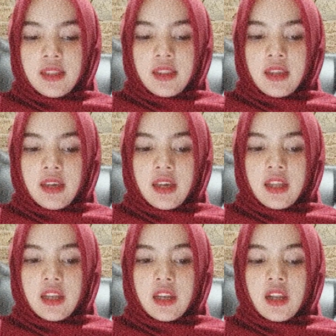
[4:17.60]

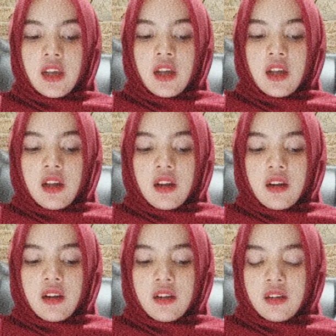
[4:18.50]
Then
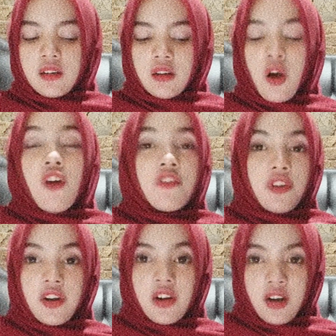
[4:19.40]

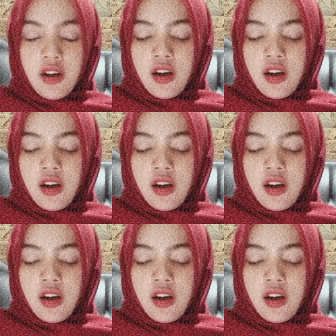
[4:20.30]
over.